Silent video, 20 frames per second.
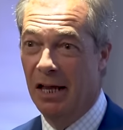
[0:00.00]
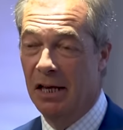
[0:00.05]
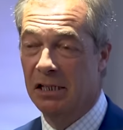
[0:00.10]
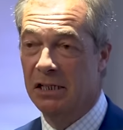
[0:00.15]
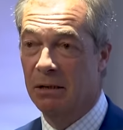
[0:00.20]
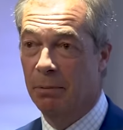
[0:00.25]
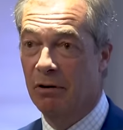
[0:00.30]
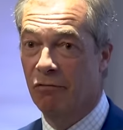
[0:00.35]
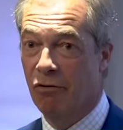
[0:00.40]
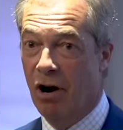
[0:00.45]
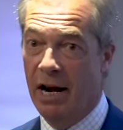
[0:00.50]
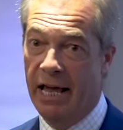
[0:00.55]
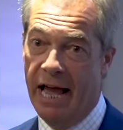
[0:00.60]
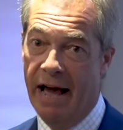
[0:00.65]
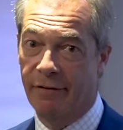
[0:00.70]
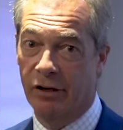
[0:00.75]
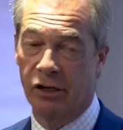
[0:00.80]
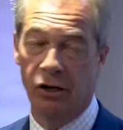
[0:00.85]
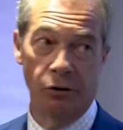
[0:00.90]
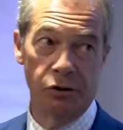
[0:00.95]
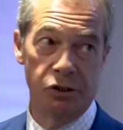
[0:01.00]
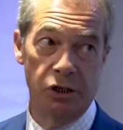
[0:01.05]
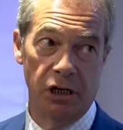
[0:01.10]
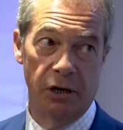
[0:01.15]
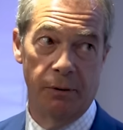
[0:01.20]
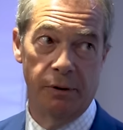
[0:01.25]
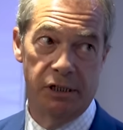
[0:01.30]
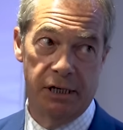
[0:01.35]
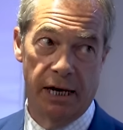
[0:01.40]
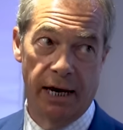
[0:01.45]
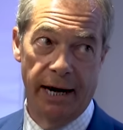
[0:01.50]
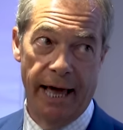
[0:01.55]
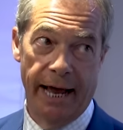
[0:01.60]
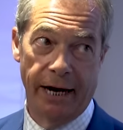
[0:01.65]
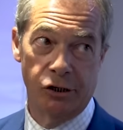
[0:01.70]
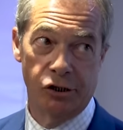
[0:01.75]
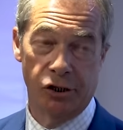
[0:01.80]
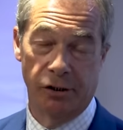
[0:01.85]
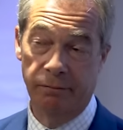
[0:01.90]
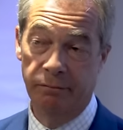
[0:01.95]
So we really have a continuity
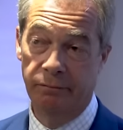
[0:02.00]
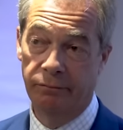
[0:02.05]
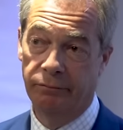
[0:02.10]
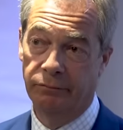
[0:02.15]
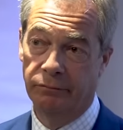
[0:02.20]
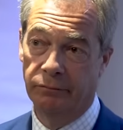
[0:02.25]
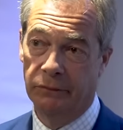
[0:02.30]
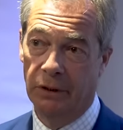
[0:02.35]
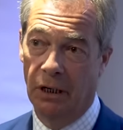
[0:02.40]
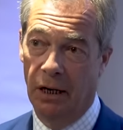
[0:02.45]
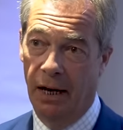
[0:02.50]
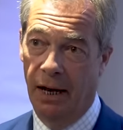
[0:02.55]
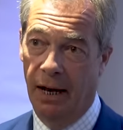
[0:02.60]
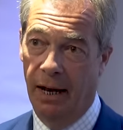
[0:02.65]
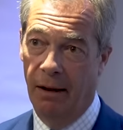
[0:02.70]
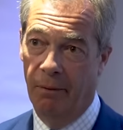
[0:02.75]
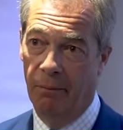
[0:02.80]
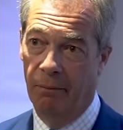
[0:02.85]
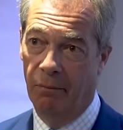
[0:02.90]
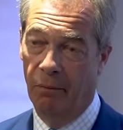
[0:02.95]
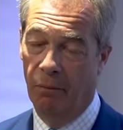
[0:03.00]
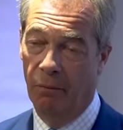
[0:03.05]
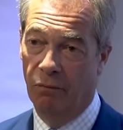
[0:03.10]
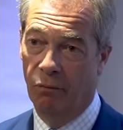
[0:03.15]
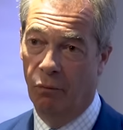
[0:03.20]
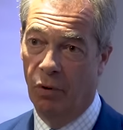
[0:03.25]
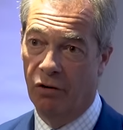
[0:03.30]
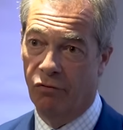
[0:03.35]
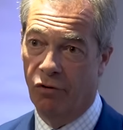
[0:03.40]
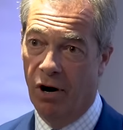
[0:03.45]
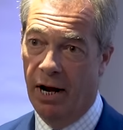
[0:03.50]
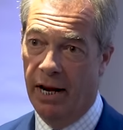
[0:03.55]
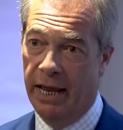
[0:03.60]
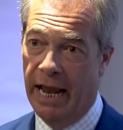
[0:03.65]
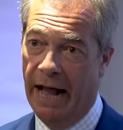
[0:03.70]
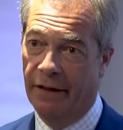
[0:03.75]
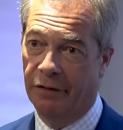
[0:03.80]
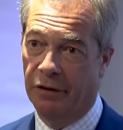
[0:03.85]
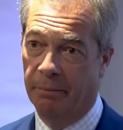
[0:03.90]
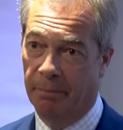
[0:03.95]
election. Um, we're really,
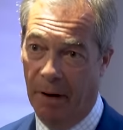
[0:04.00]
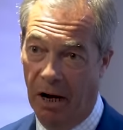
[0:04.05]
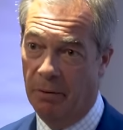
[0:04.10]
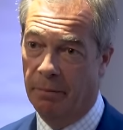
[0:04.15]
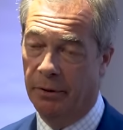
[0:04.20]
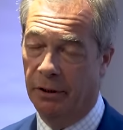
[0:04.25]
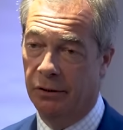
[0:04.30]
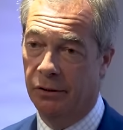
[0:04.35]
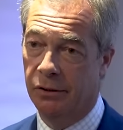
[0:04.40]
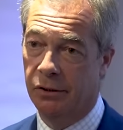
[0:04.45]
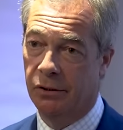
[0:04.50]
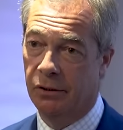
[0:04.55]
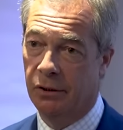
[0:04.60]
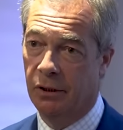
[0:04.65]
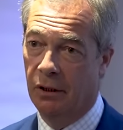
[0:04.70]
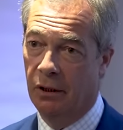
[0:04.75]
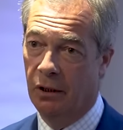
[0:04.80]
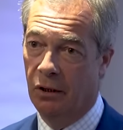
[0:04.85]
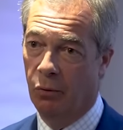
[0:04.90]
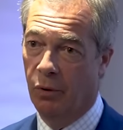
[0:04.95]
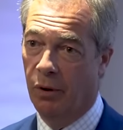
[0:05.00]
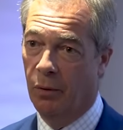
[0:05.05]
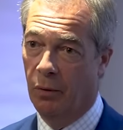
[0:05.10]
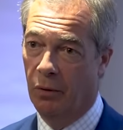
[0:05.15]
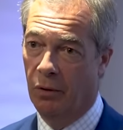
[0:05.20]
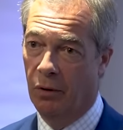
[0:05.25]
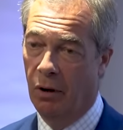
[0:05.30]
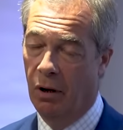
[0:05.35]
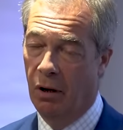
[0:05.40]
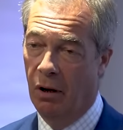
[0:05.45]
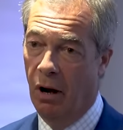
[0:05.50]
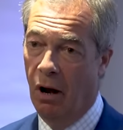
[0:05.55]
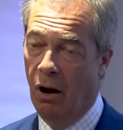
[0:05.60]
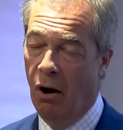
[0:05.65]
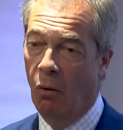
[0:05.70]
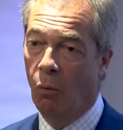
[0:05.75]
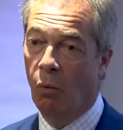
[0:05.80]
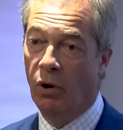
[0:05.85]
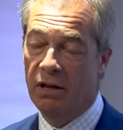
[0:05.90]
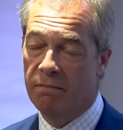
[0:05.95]
at the moment. What does that mean?
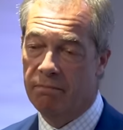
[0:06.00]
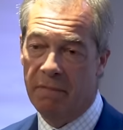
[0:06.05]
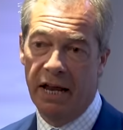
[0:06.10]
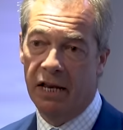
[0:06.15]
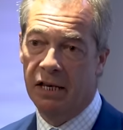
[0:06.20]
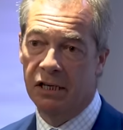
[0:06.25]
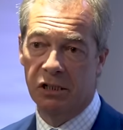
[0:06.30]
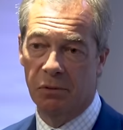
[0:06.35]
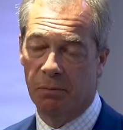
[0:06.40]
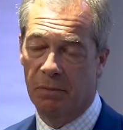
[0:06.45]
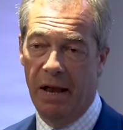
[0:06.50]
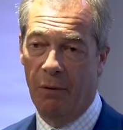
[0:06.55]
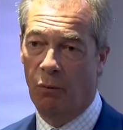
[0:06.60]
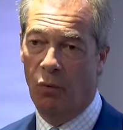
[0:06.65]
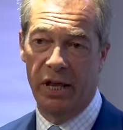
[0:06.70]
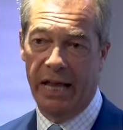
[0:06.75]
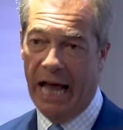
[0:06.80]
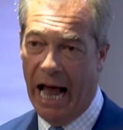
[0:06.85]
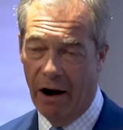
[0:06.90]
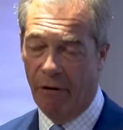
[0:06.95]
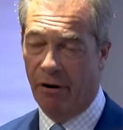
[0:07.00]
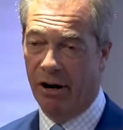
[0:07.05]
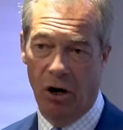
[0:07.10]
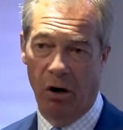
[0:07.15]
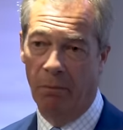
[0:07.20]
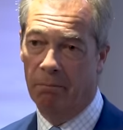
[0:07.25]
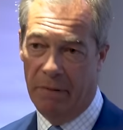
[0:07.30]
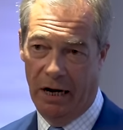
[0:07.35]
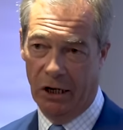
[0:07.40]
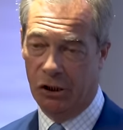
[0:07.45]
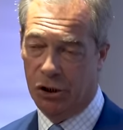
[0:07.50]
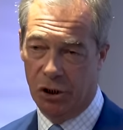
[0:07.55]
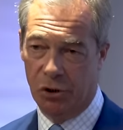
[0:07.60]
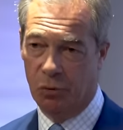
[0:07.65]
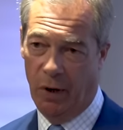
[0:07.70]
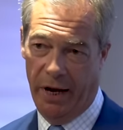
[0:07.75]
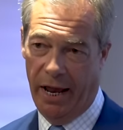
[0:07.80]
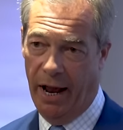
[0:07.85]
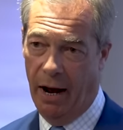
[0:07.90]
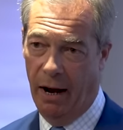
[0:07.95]
Well, it means we carry on much as
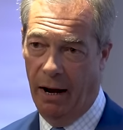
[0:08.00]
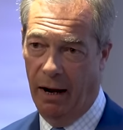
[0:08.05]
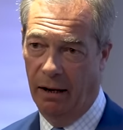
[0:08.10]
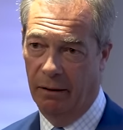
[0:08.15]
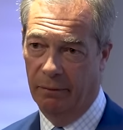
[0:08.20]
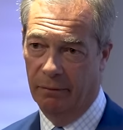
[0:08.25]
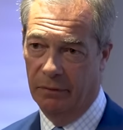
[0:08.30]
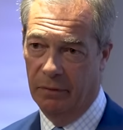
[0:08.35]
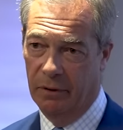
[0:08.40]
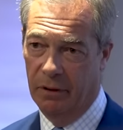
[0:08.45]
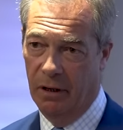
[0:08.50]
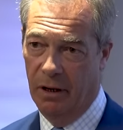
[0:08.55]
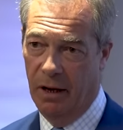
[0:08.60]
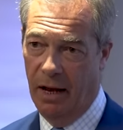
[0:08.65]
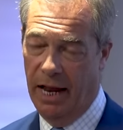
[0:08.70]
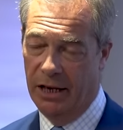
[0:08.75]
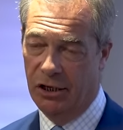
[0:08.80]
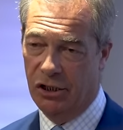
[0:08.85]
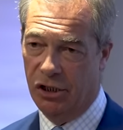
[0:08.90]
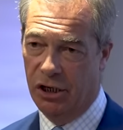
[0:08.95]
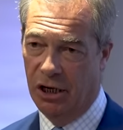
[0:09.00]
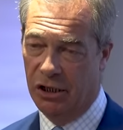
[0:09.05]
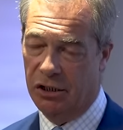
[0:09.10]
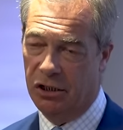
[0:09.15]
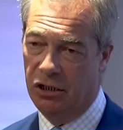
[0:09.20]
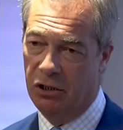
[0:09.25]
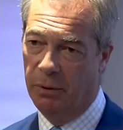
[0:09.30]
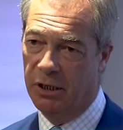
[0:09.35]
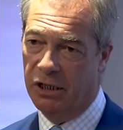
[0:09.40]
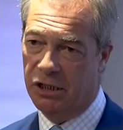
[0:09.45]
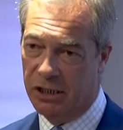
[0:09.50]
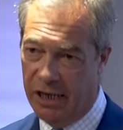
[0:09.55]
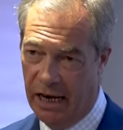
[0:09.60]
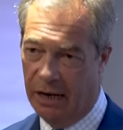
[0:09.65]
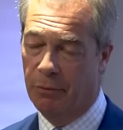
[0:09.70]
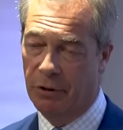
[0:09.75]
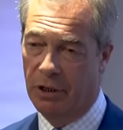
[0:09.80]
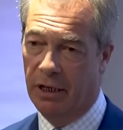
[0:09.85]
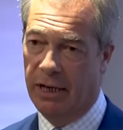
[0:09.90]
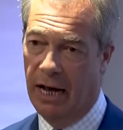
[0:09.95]
we are. It's just do we
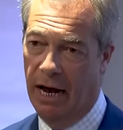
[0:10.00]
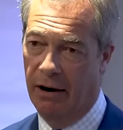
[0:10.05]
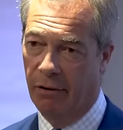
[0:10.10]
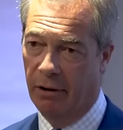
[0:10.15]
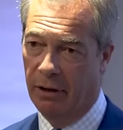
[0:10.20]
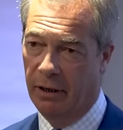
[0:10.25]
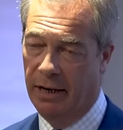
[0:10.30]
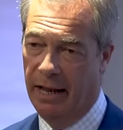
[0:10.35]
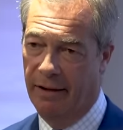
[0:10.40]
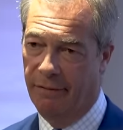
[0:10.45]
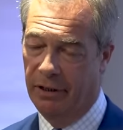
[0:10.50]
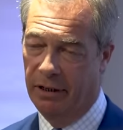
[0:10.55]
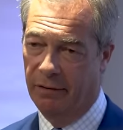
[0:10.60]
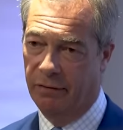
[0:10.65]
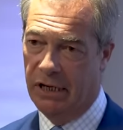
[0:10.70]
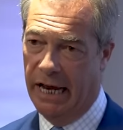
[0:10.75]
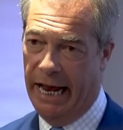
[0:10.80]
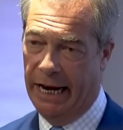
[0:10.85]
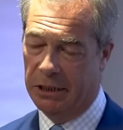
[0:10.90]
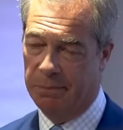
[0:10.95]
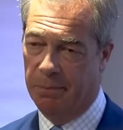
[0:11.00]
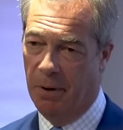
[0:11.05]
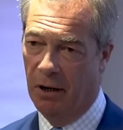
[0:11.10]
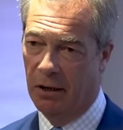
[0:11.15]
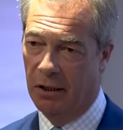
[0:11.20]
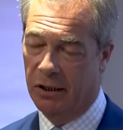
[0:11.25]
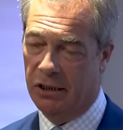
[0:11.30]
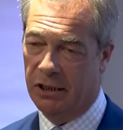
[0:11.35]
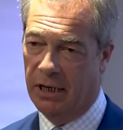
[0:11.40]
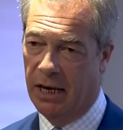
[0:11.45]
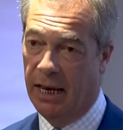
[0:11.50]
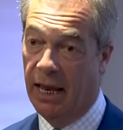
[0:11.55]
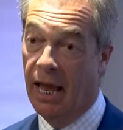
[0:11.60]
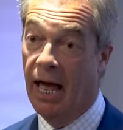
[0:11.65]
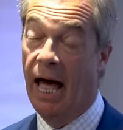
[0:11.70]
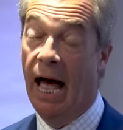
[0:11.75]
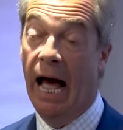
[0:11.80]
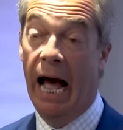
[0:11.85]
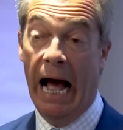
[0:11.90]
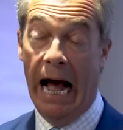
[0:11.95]
stick with the current level of tax policy
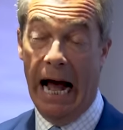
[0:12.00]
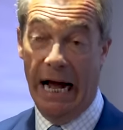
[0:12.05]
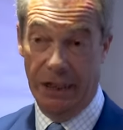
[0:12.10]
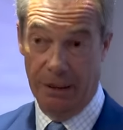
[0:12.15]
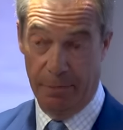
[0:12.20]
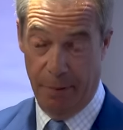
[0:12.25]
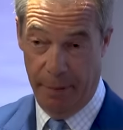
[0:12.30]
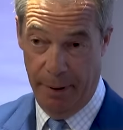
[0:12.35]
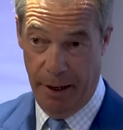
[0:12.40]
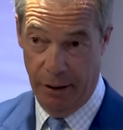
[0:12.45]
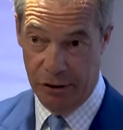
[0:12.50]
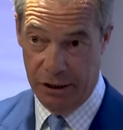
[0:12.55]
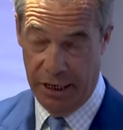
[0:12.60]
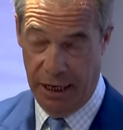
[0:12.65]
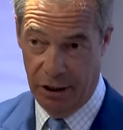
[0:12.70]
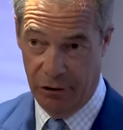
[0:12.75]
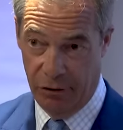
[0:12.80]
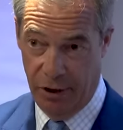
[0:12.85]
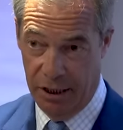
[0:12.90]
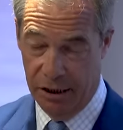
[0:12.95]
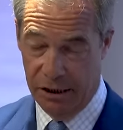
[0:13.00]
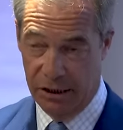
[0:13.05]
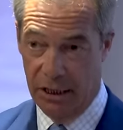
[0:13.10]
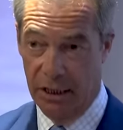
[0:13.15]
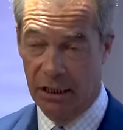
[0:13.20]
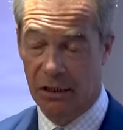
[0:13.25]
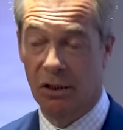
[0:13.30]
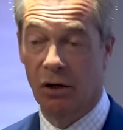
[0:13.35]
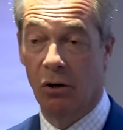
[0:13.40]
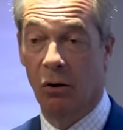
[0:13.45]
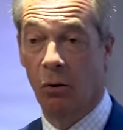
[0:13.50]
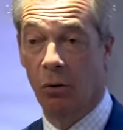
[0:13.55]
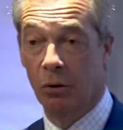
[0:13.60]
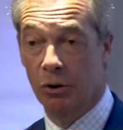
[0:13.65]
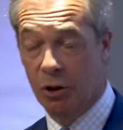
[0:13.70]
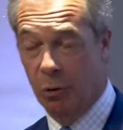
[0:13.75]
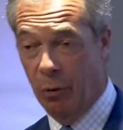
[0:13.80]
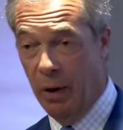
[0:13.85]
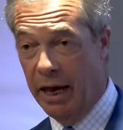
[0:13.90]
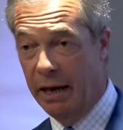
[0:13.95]
and the proposed increases, or
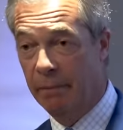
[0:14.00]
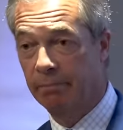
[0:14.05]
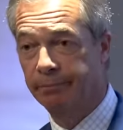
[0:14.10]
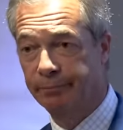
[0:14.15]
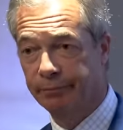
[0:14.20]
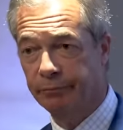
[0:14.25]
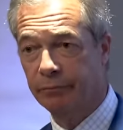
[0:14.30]
do we